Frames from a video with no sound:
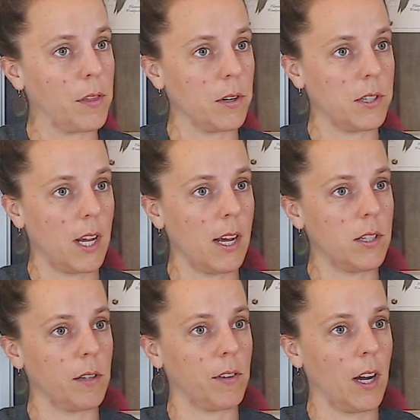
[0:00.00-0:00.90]

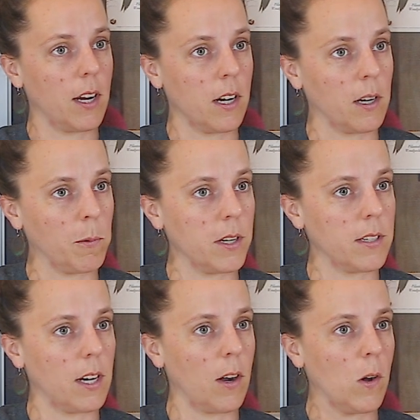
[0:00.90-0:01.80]
Thursday, so if you got young
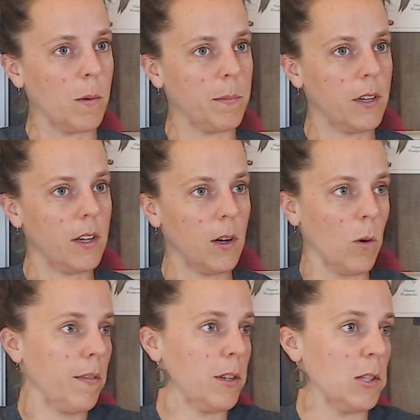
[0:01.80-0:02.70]
ones at home,
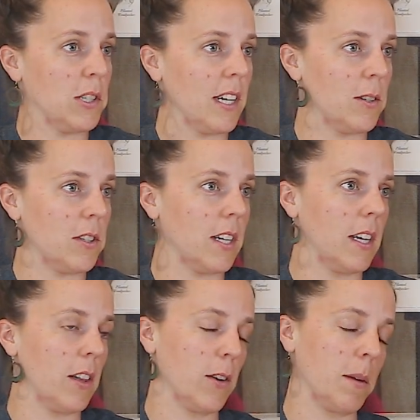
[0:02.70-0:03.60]
or if you're just
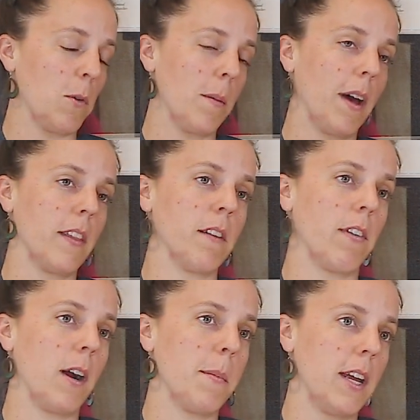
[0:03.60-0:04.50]
interested in learning more about the
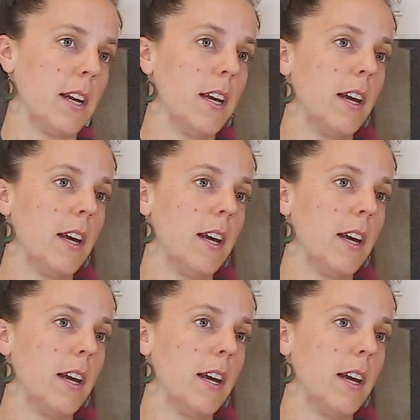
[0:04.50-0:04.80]
environment.